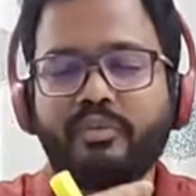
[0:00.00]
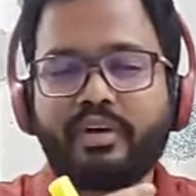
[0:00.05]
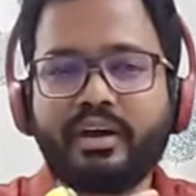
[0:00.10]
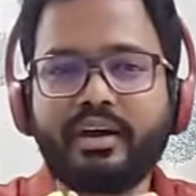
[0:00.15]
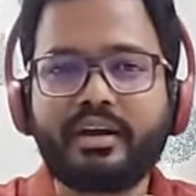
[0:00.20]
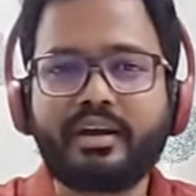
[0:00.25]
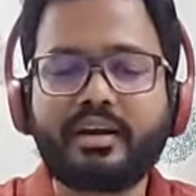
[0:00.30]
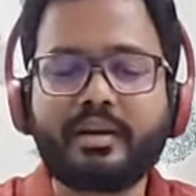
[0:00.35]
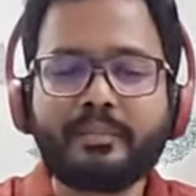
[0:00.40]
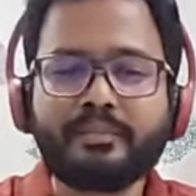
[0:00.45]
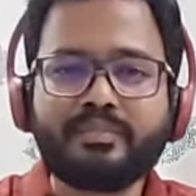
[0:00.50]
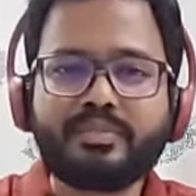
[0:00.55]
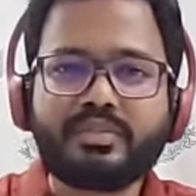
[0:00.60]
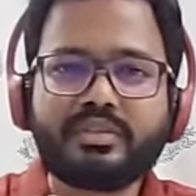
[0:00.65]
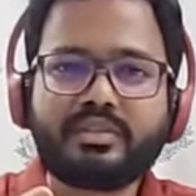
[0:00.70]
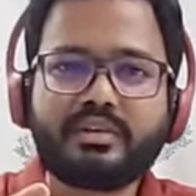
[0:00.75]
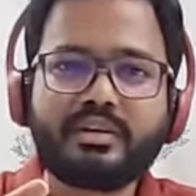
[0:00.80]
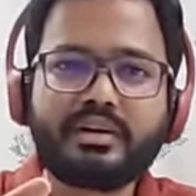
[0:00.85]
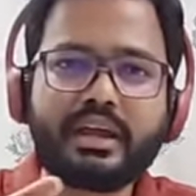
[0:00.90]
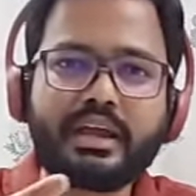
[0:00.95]
where
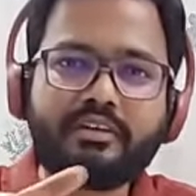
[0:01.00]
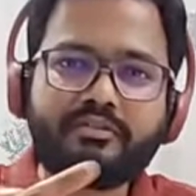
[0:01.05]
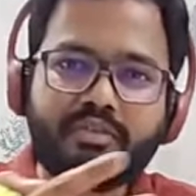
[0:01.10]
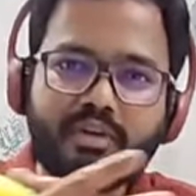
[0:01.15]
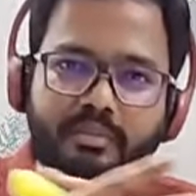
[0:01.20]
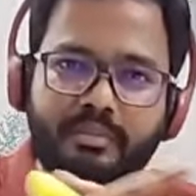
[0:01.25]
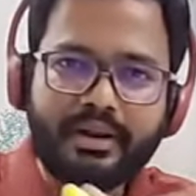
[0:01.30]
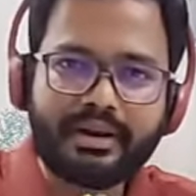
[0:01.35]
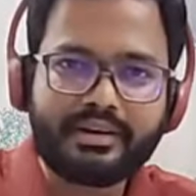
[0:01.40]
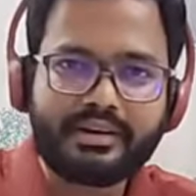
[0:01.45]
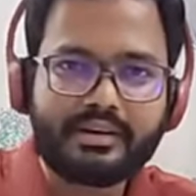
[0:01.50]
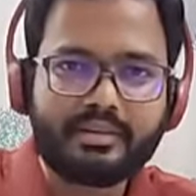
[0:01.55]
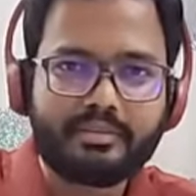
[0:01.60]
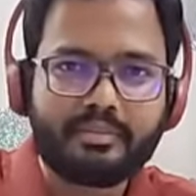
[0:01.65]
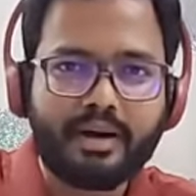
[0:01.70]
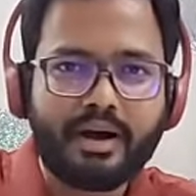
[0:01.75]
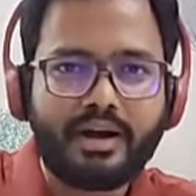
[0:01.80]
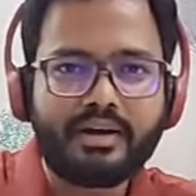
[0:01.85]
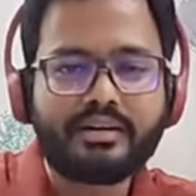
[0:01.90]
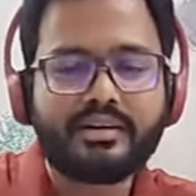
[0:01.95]
the inflammatory
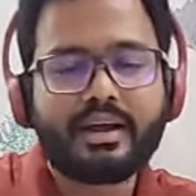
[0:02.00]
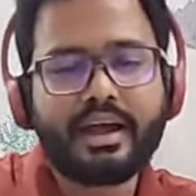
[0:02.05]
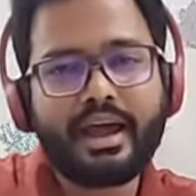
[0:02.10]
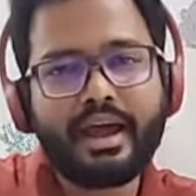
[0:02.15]
part